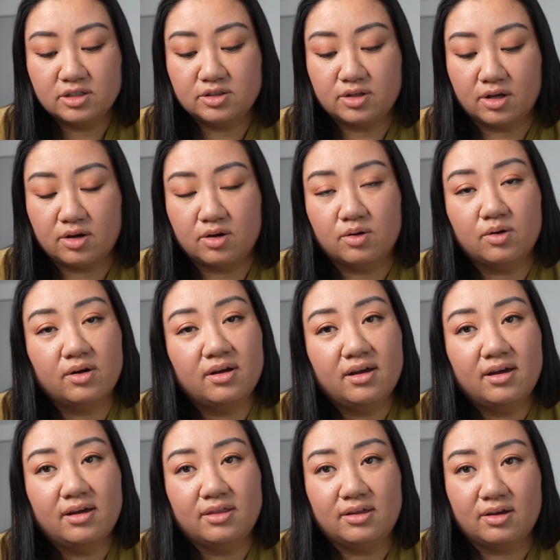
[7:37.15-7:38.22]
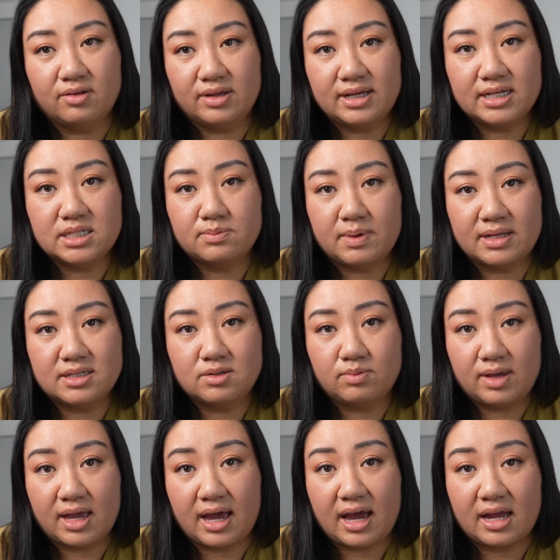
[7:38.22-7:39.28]
So the only
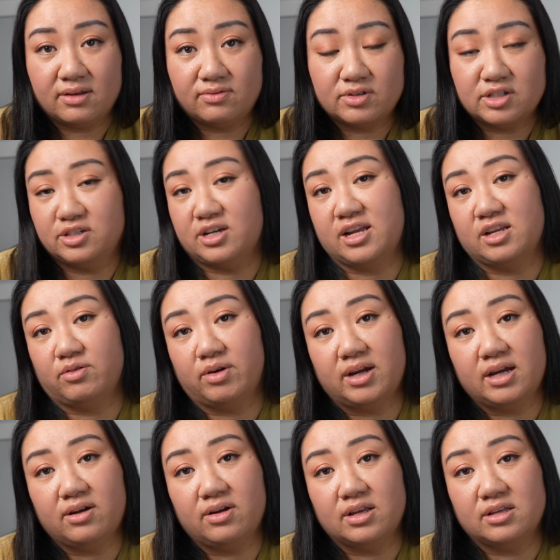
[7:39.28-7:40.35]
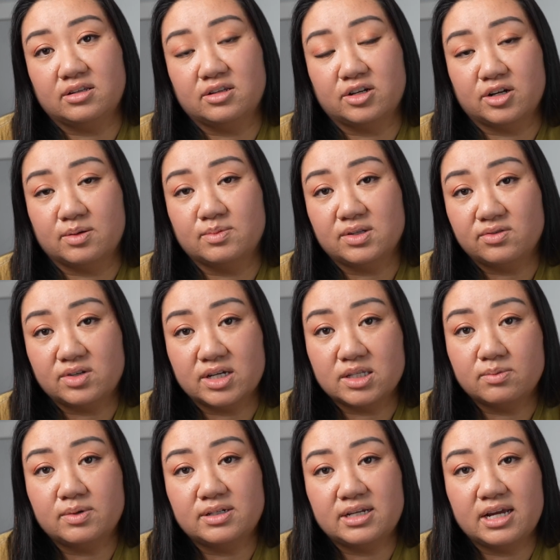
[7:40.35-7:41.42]
expense we had for January in terms of
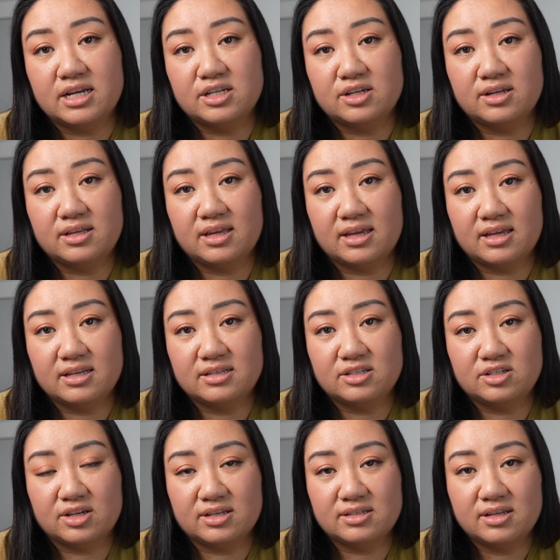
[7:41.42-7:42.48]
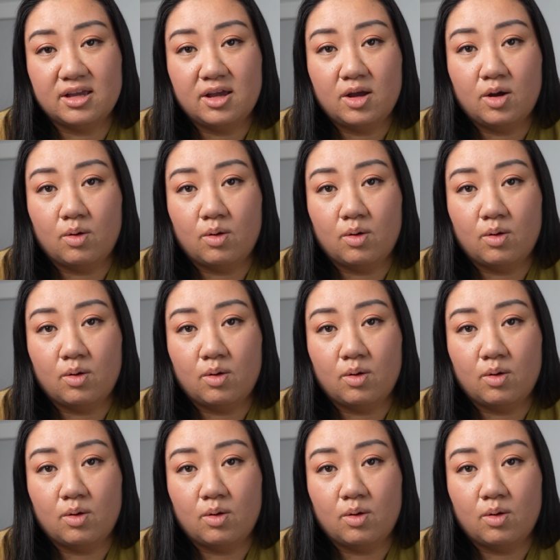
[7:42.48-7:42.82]
transportation is just